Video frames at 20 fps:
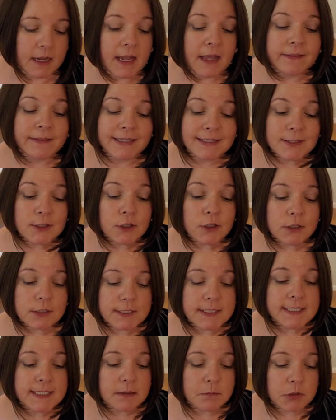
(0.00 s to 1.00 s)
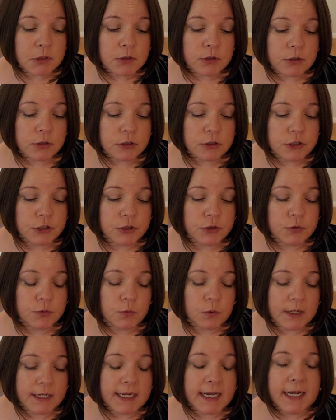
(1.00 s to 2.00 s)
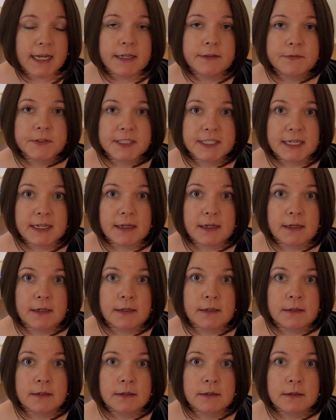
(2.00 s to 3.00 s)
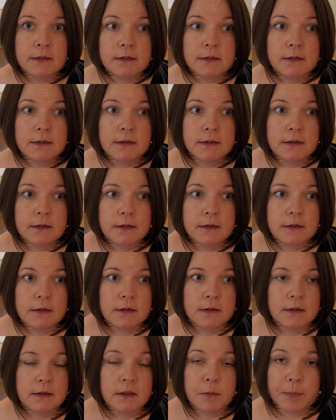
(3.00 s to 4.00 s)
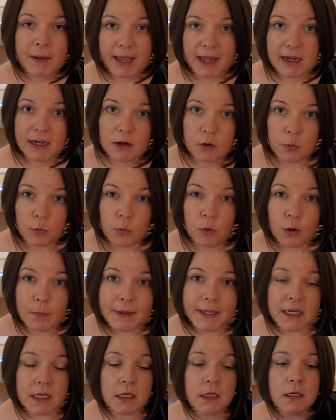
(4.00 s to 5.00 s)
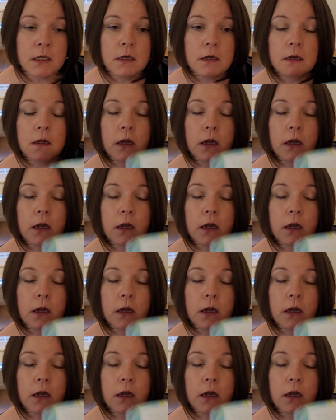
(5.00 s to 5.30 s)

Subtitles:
This looks similar to what I have seen the Pioneer Woman